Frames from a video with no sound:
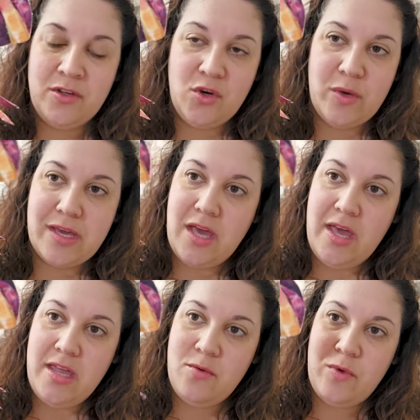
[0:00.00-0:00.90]
quick
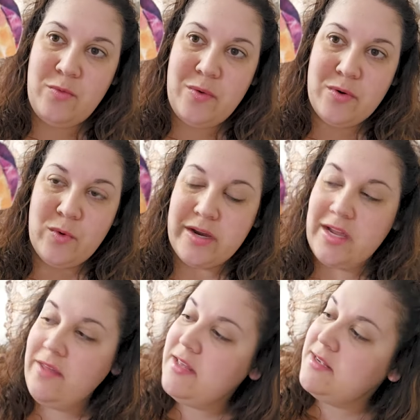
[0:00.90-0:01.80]
cut when we were
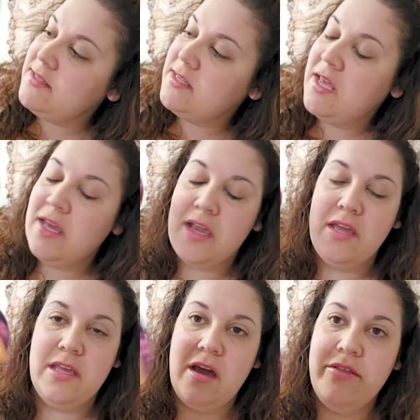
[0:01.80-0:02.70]
working on this.
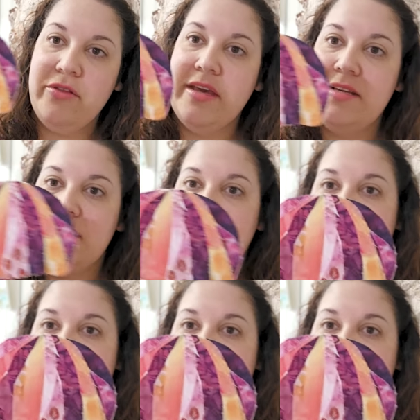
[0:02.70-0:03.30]
And the other thing is to give